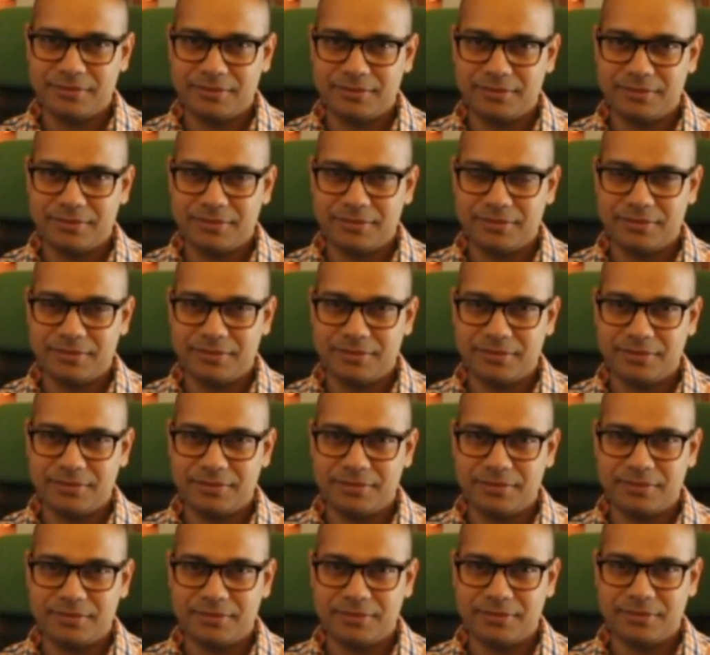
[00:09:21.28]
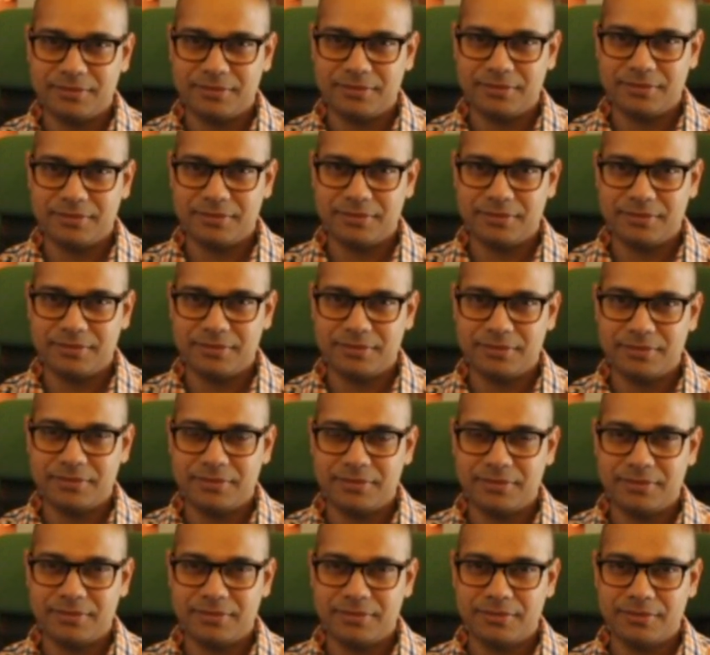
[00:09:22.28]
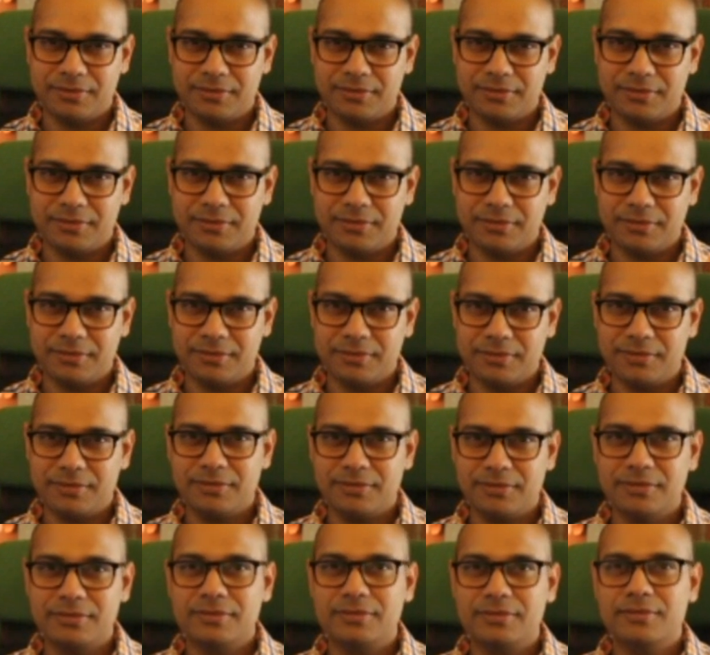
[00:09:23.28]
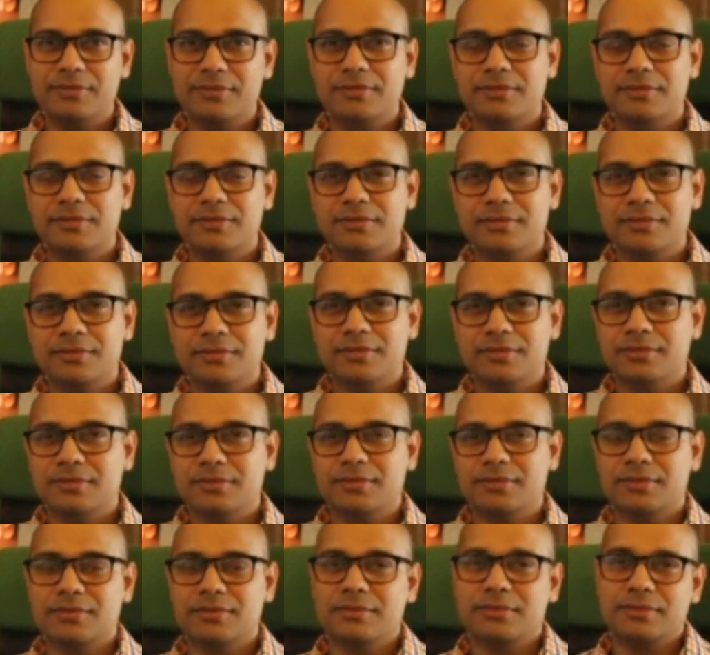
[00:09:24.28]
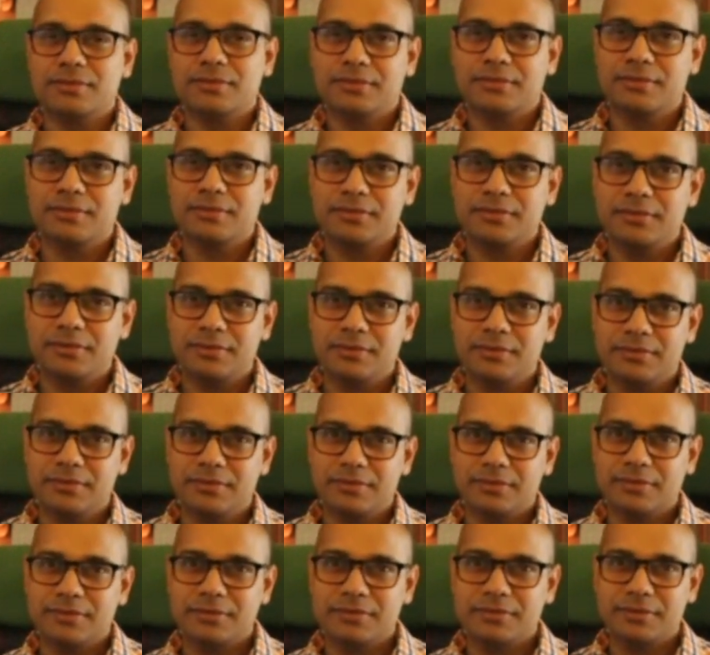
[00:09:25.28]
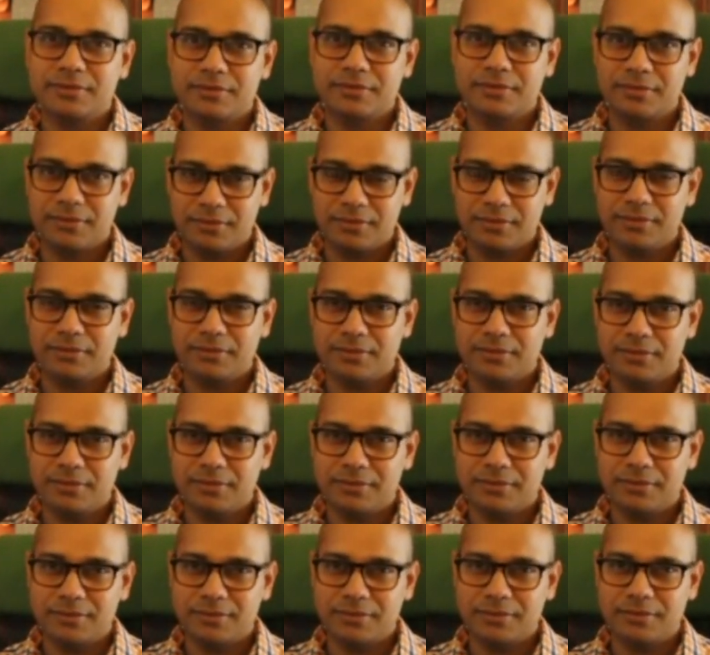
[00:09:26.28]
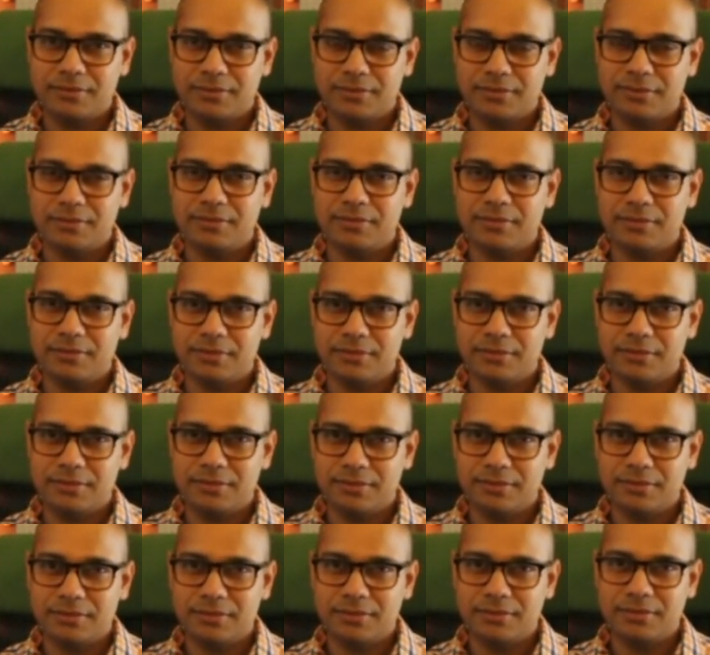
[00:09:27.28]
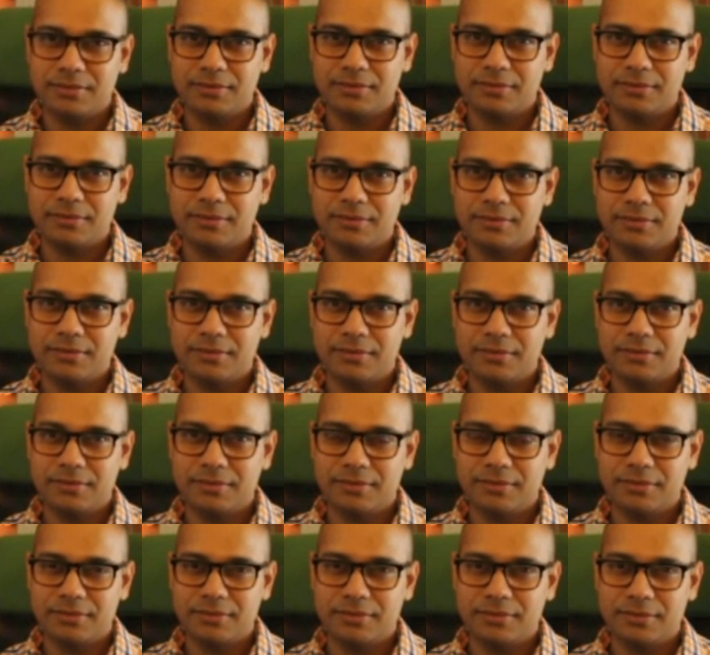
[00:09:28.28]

This person isn't speaking.